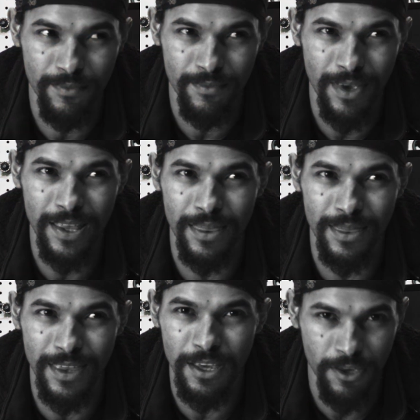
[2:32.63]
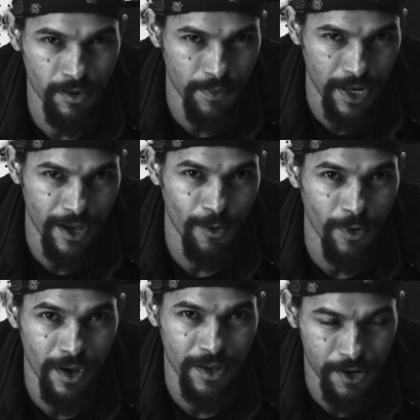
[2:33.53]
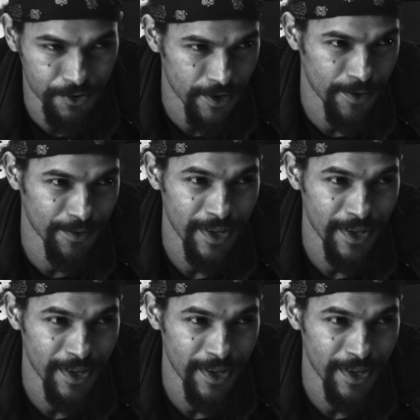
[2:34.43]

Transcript: may think you may not want on a drone.